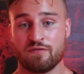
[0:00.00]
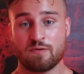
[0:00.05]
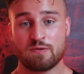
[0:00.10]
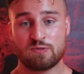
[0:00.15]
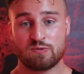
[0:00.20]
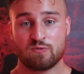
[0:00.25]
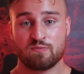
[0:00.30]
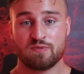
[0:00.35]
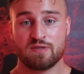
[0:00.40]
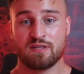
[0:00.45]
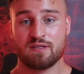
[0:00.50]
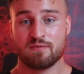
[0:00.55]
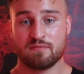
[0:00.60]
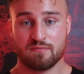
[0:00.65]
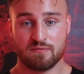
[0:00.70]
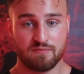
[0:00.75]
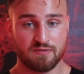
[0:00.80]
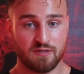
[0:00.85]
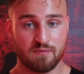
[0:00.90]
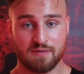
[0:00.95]
first would be
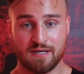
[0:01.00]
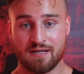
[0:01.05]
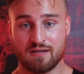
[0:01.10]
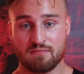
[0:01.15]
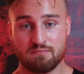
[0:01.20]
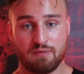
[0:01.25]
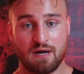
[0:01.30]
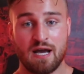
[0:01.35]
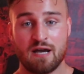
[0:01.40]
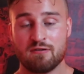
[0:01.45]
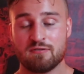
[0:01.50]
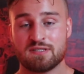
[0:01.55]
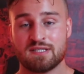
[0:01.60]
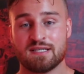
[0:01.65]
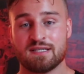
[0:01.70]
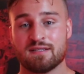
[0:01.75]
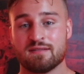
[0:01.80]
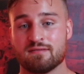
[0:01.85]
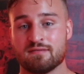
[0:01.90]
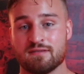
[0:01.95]
some kind of
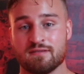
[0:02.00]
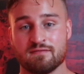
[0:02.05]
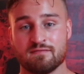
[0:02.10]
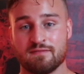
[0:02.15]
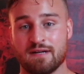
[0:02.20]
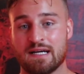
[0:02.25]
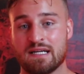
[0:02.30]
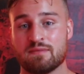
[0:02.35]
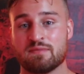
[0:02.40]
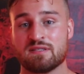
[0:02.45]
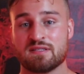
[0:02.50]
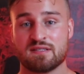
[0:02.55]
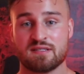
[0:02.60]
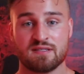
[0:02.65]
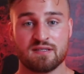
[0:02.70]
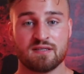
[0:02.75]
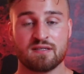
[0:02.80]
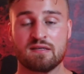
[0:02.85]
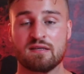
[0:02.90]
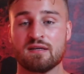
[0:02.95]
biotin and vitamin
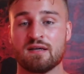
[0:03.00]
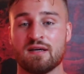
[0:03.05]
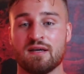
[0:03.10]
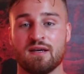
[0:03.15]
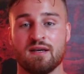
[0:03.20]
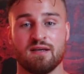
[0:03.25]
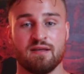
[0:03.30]
C,